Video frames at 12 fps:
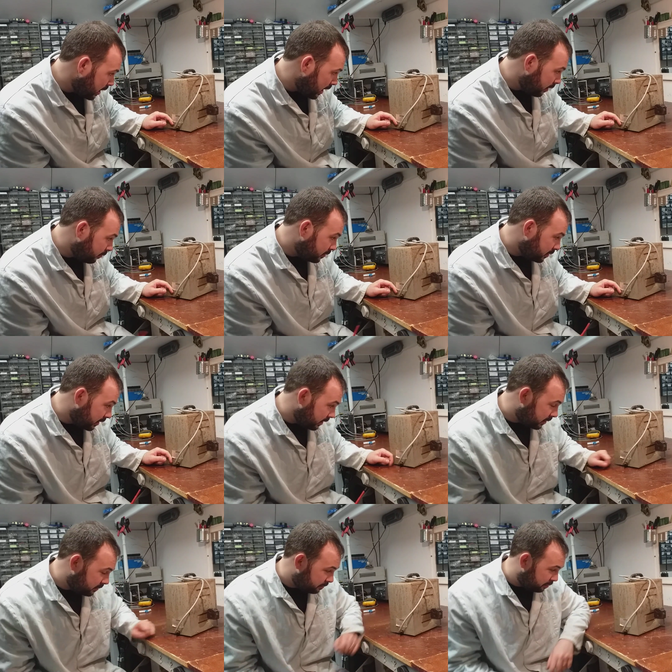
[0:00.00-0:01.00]
and
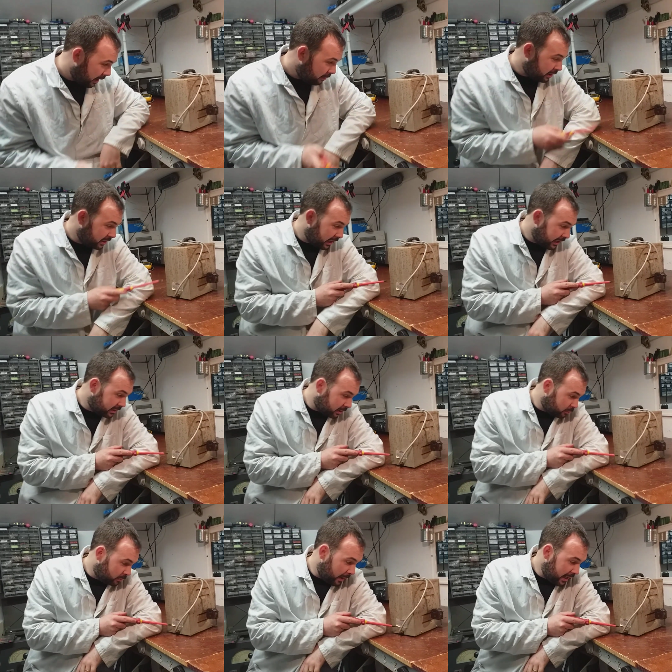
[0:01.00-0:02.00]
proudly states that
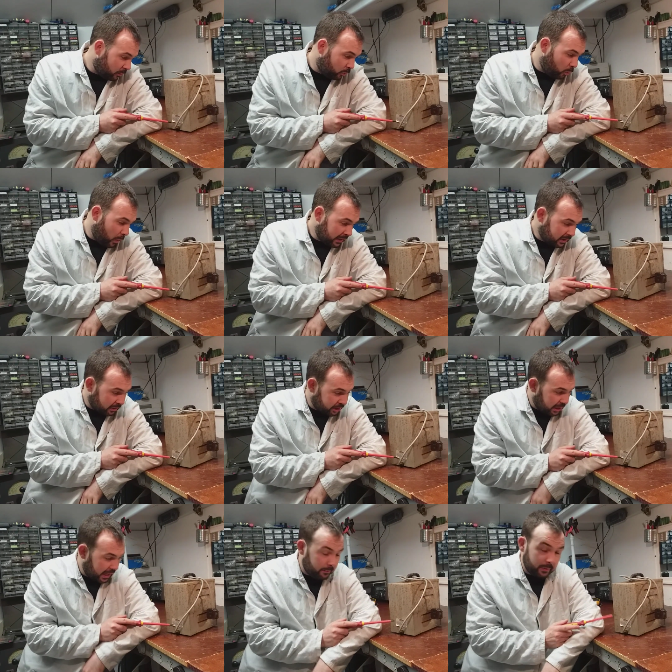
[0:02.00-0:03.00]
it was made in Western
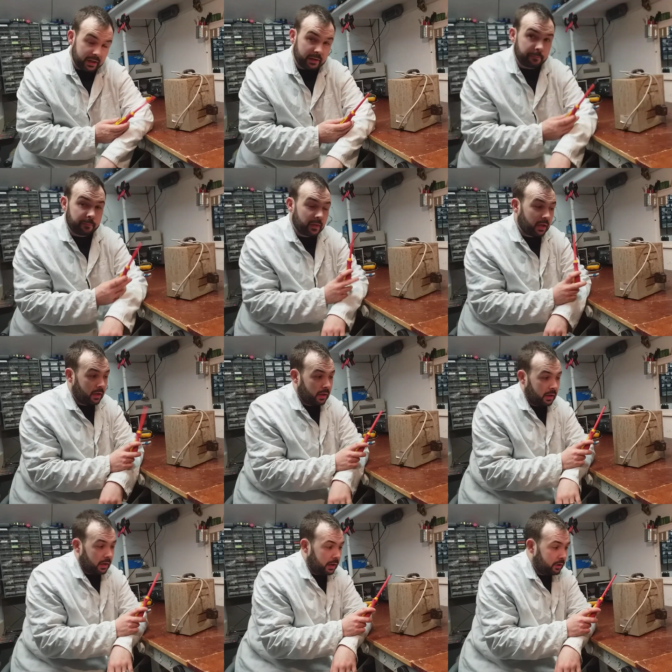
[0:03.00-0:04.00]
Germany
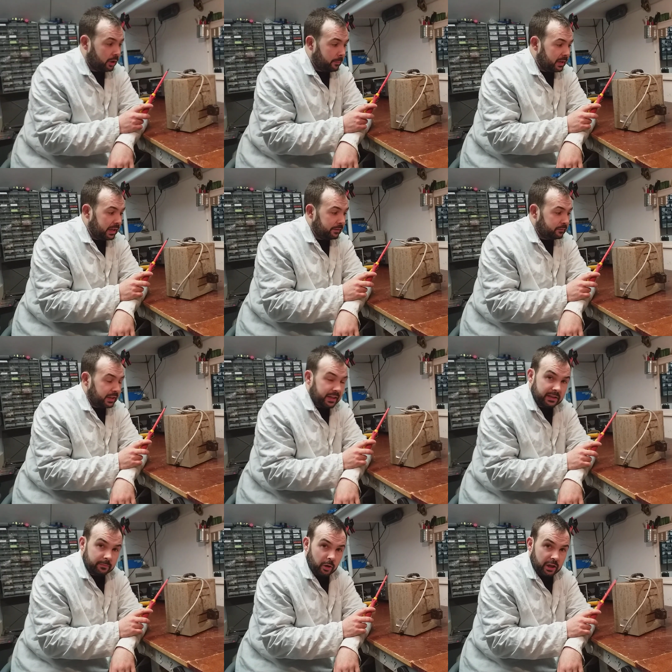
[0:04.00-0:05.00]
and I believe
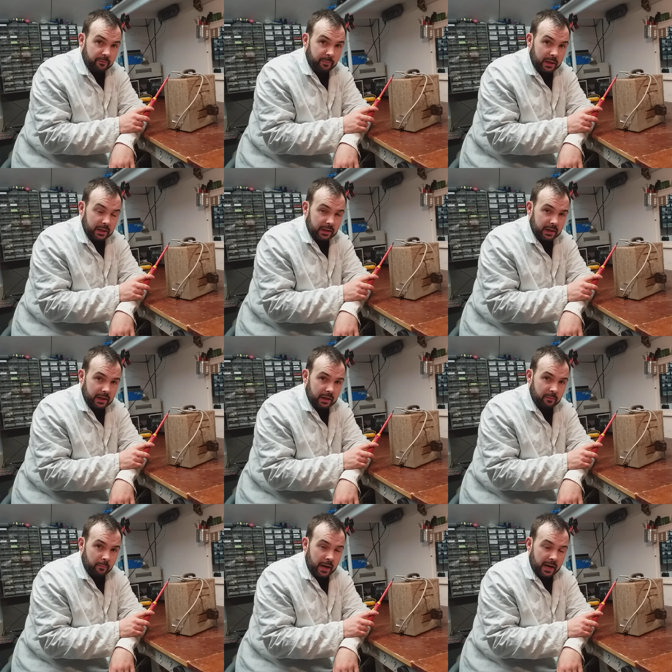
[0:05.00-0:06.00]
these might have been uh,
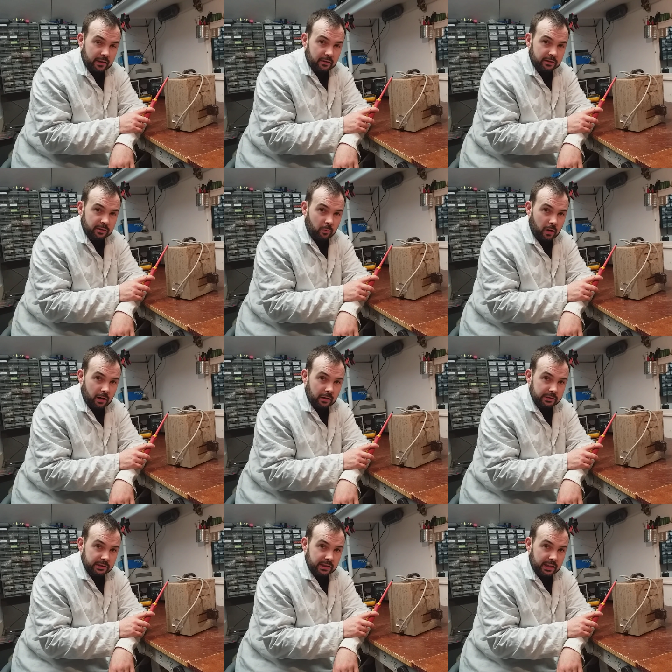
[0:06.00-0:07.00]
marketed
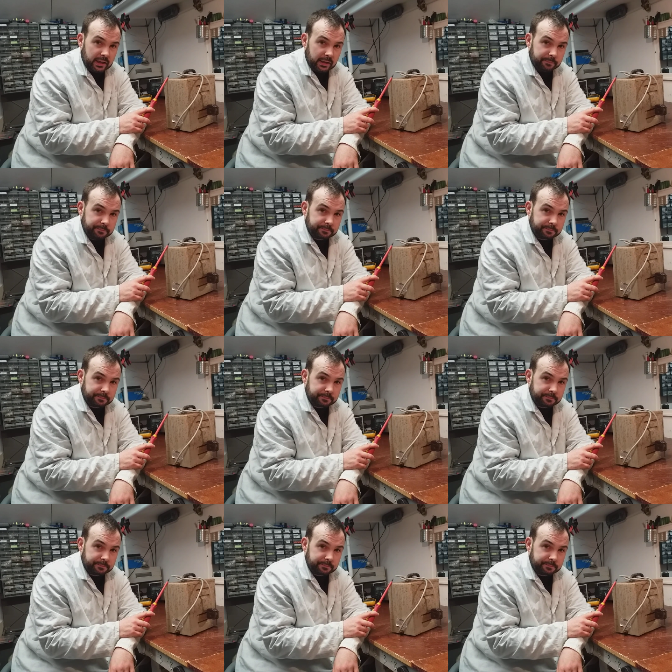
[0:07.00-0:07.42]
towards uh,